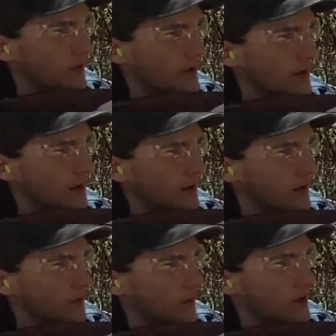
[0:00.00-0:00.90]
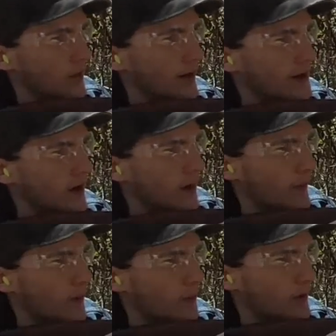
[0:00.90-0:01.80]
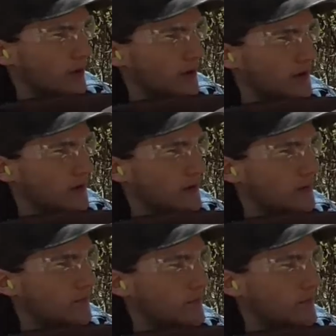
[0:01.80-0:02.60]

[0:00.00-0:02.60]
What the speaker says: need a 308 diameter bullet to